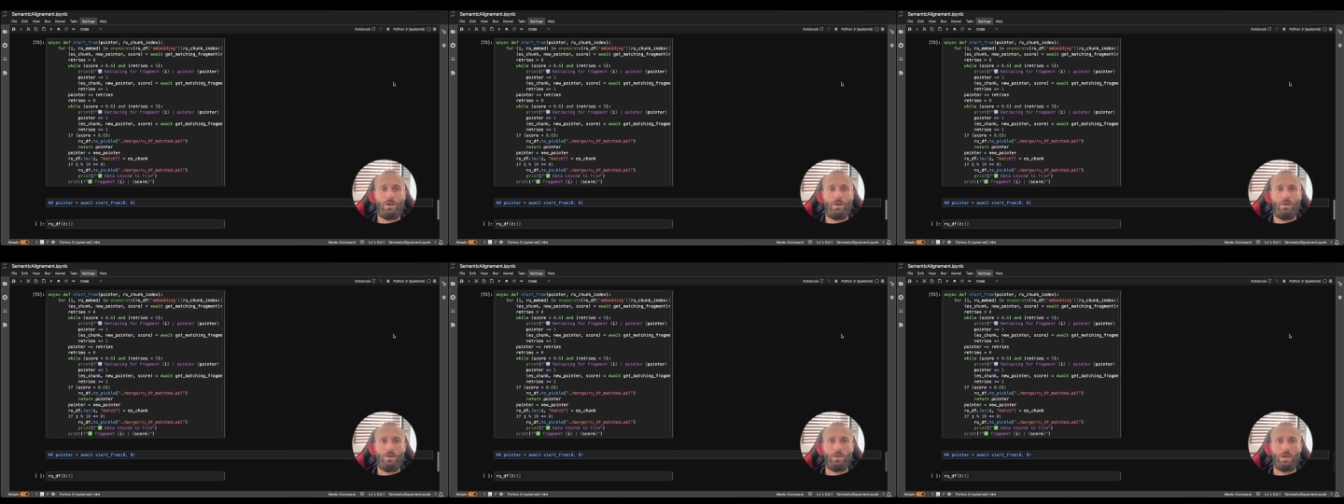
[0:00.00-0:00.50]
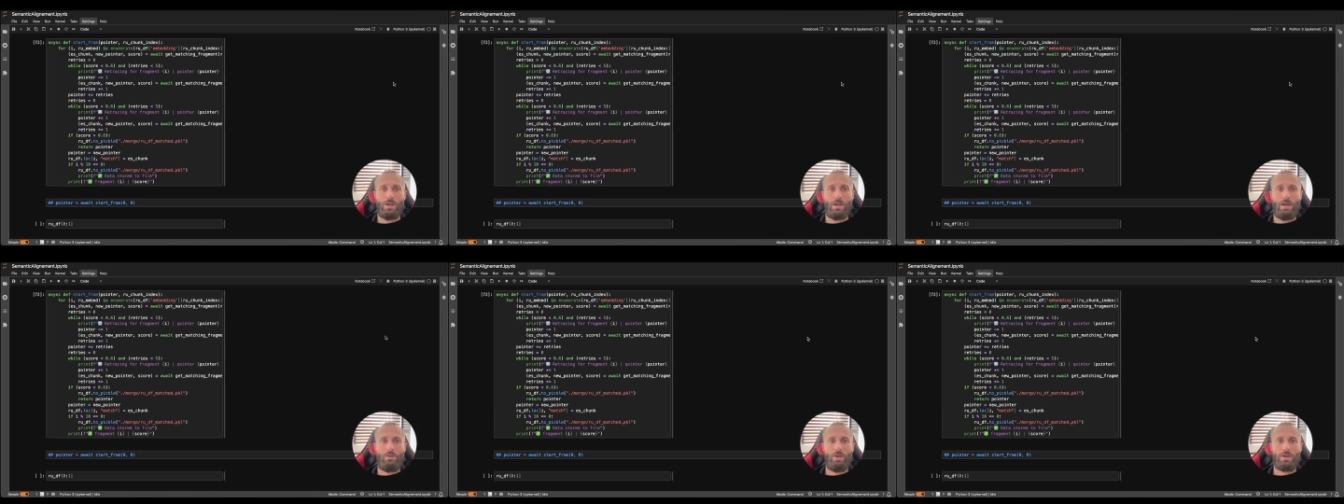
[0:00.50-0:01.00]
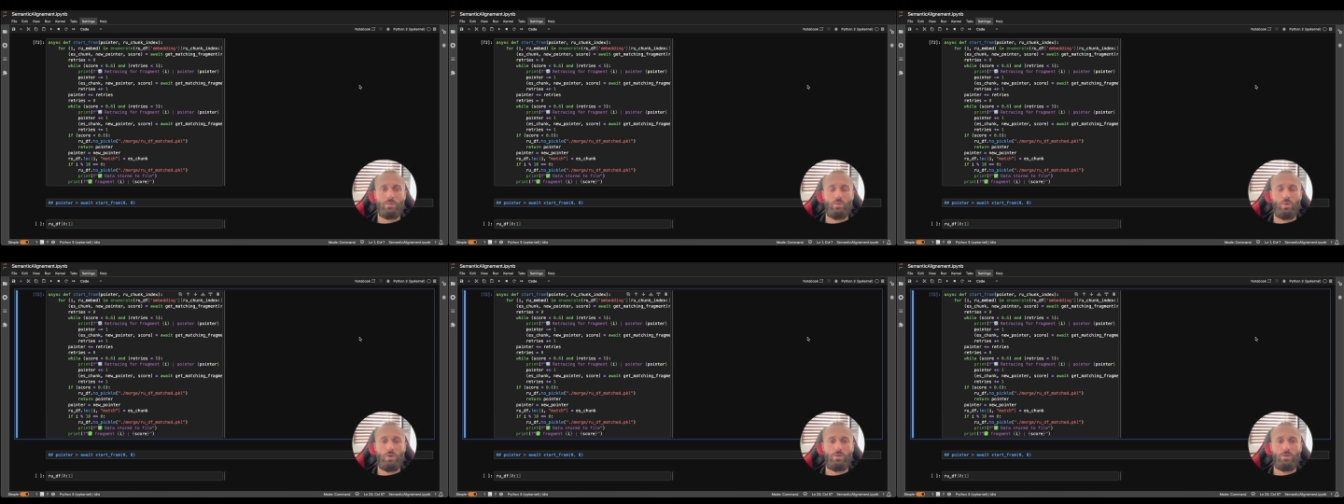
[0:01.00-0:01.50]
Okay, now let's move
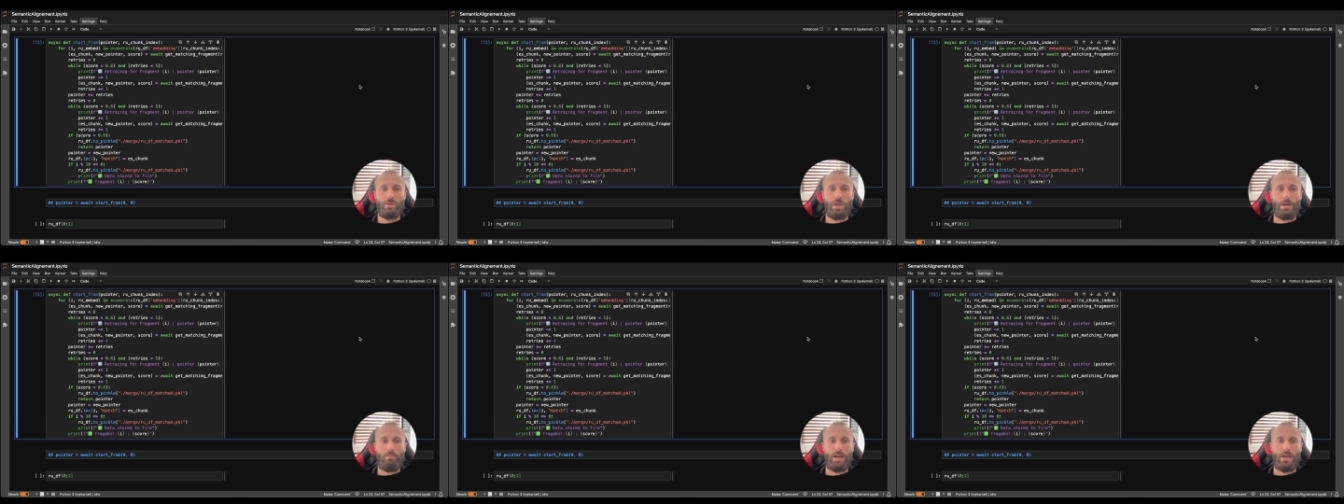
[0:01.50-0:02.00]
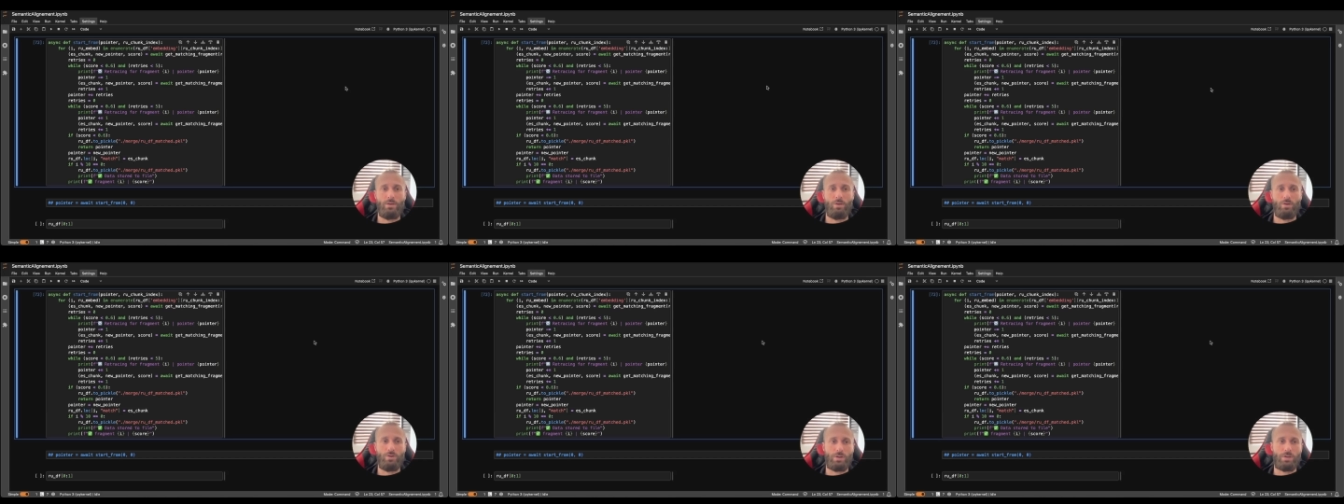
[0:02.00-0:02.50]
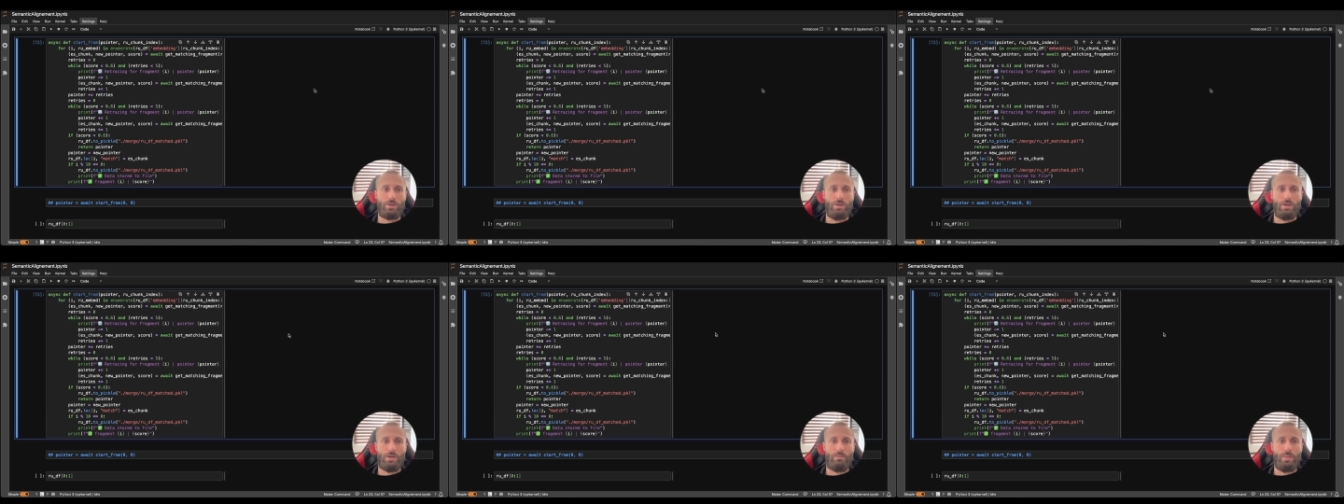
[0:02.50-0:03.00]
on to the main logic.
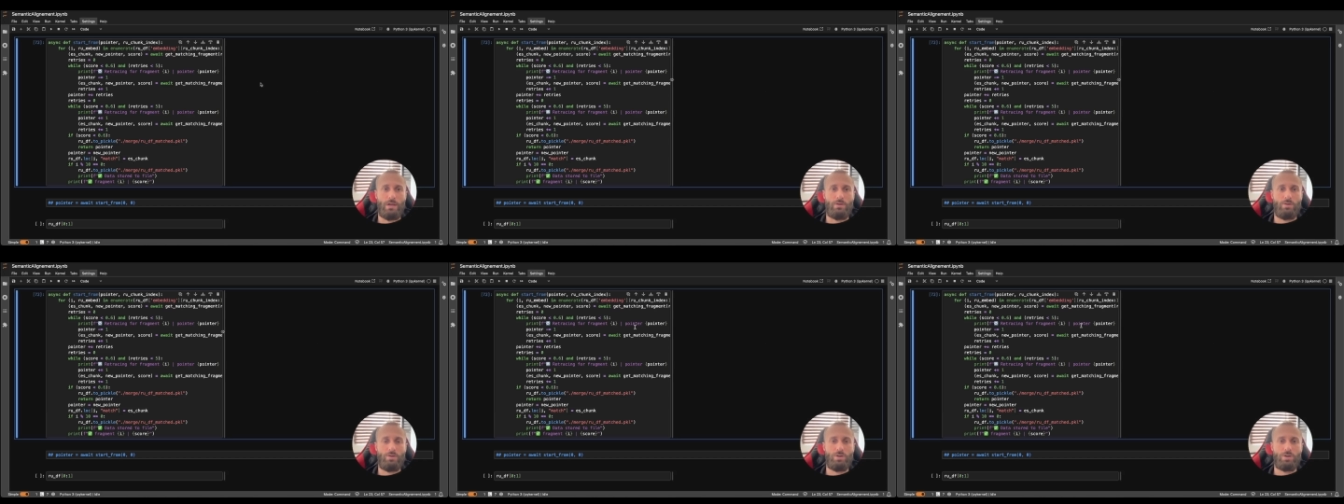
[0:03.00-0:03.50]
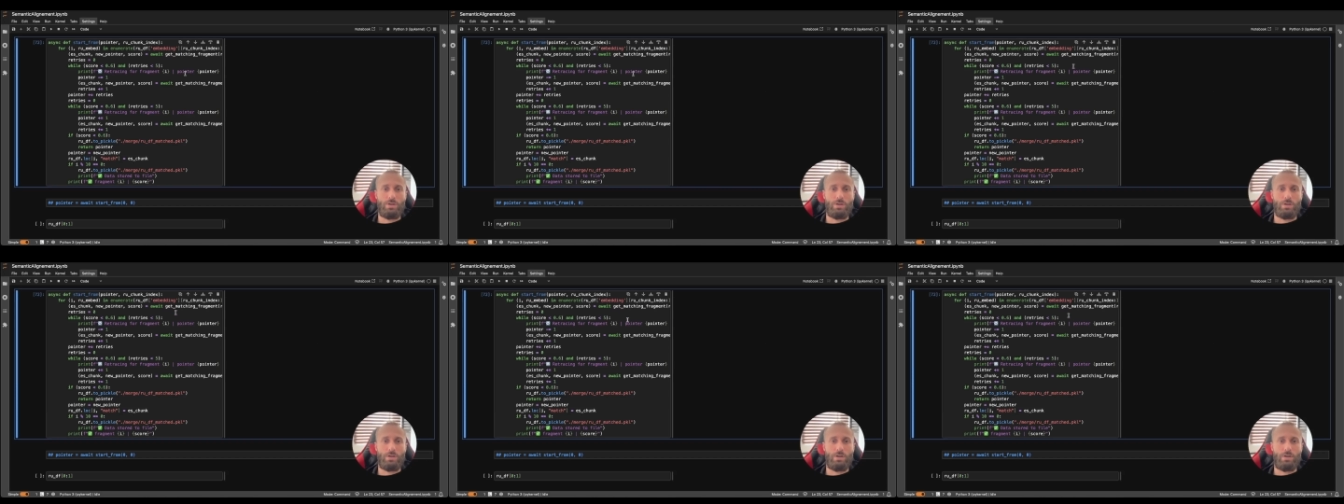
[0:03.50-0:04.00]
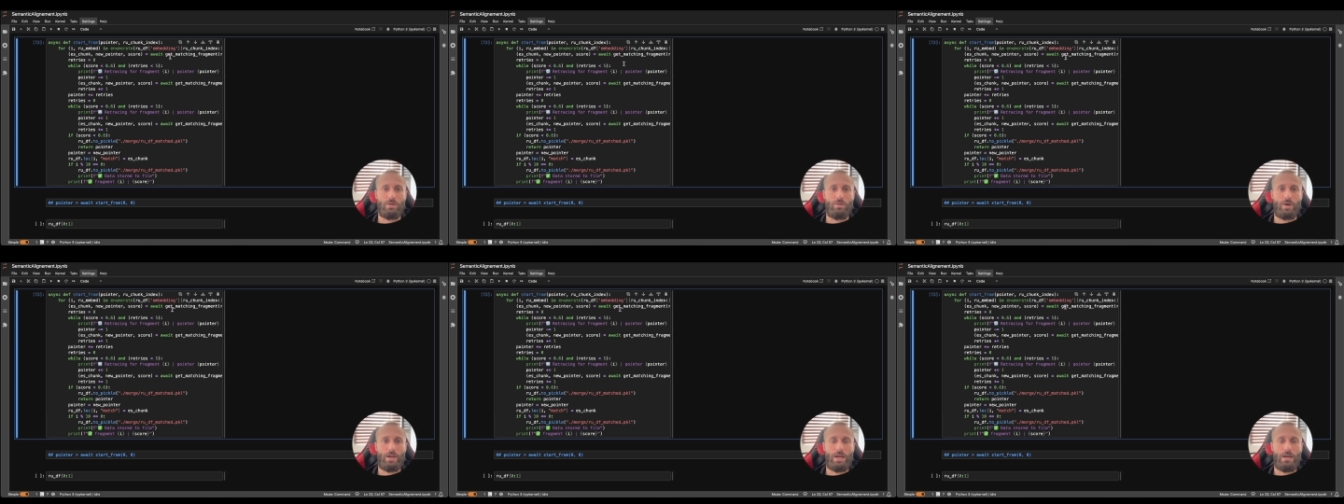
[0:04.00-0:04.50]
The main logic
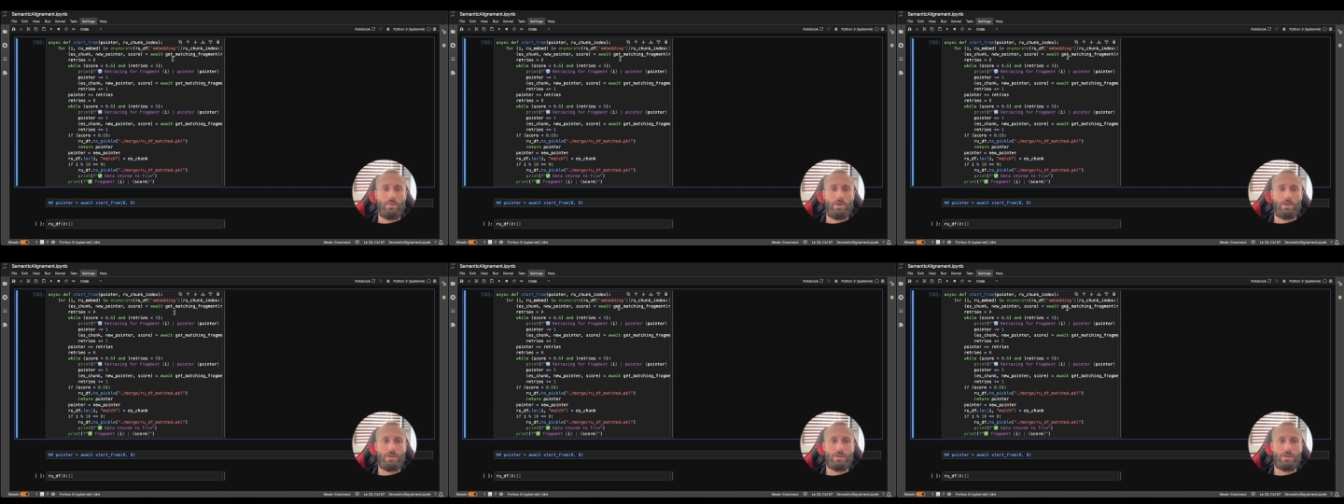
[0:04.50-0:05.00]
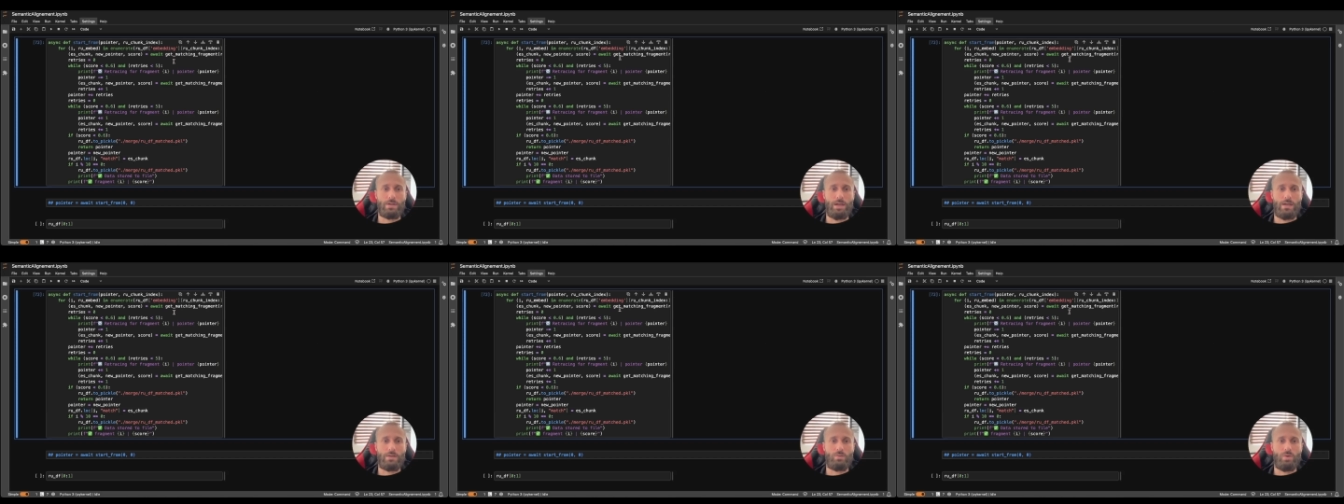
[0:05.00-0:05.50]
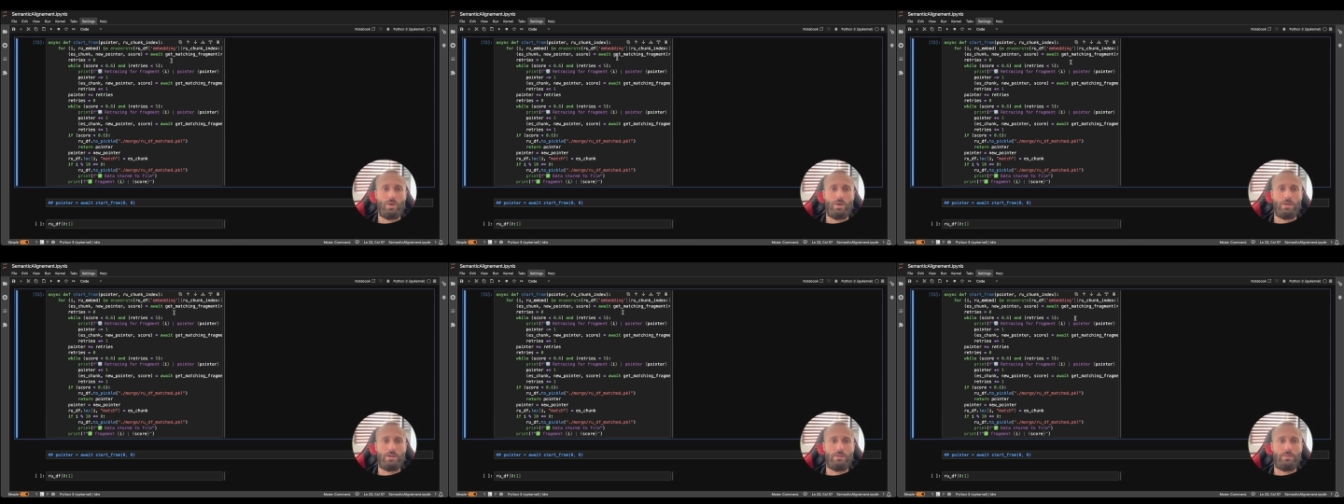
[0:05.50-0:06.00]
of alignment is contained
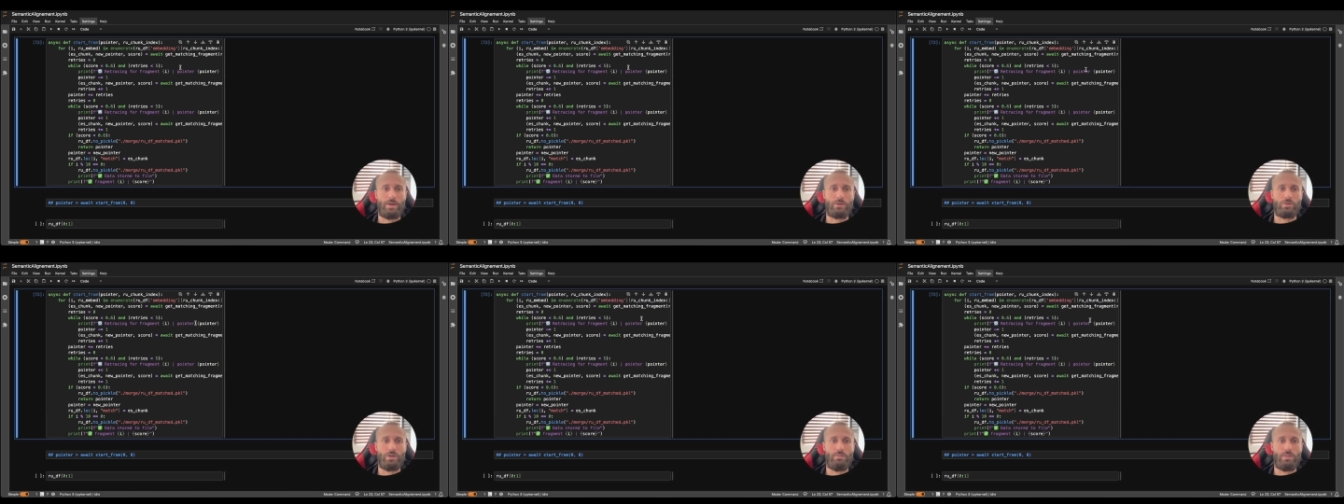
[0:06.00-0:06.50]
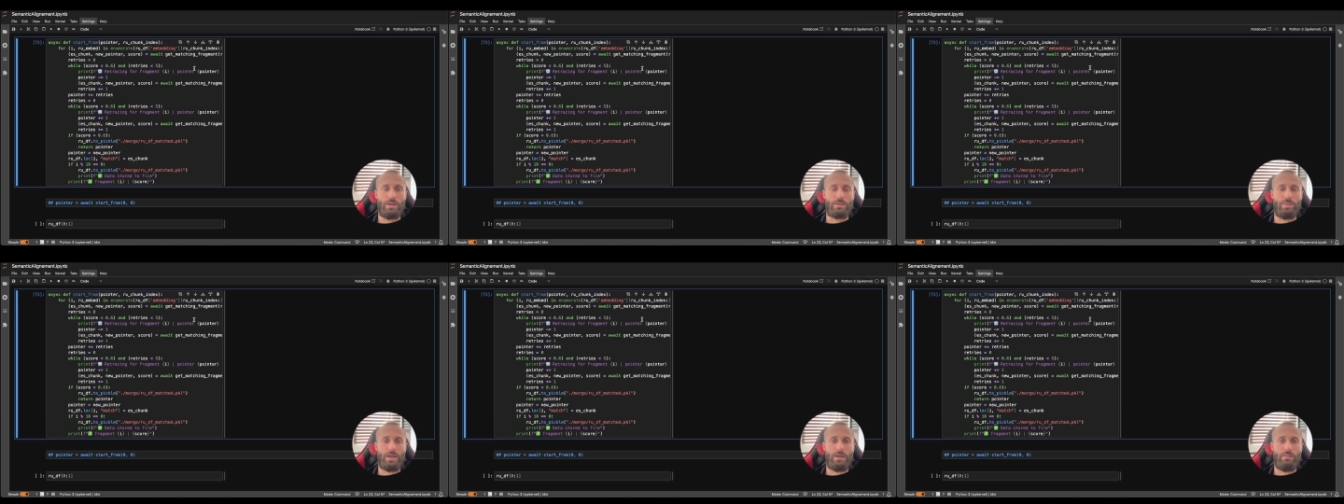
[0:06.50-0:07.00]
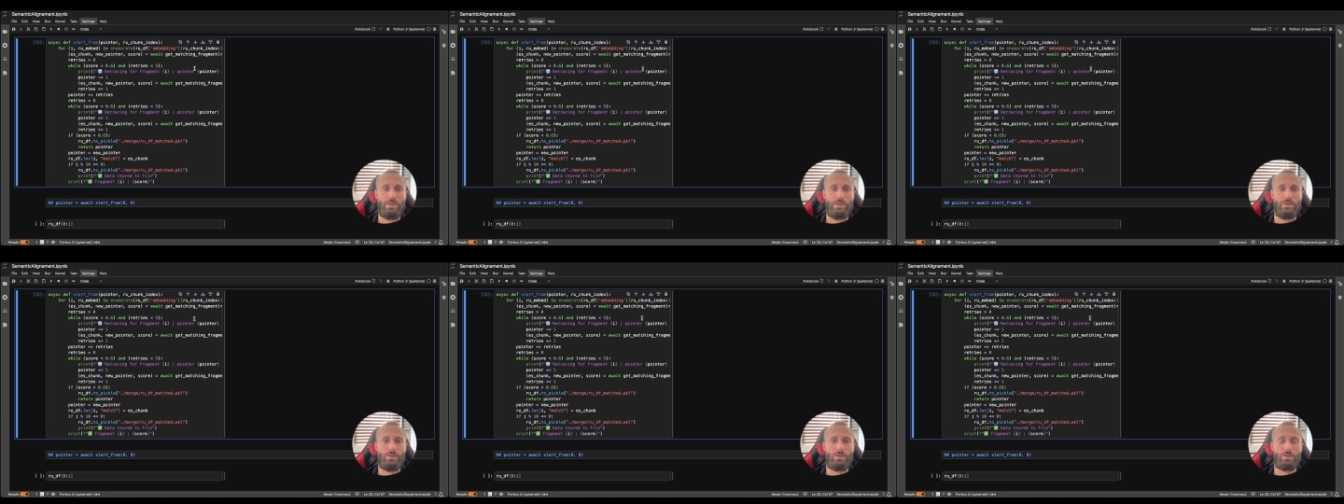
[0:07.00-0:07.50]
within this function. Let me explain a bit
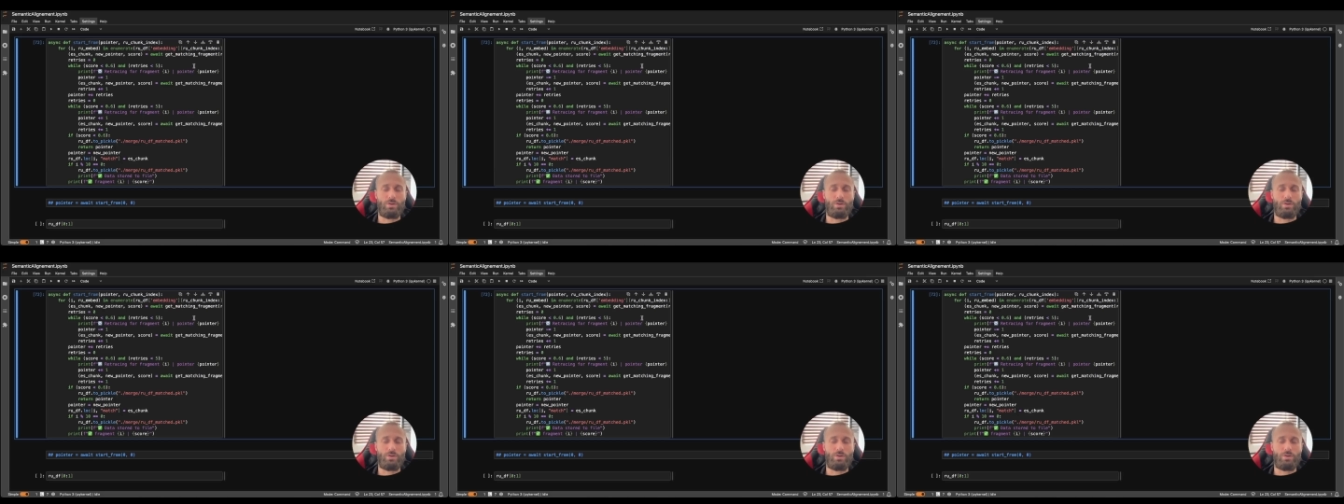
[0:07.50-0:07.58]
the logic.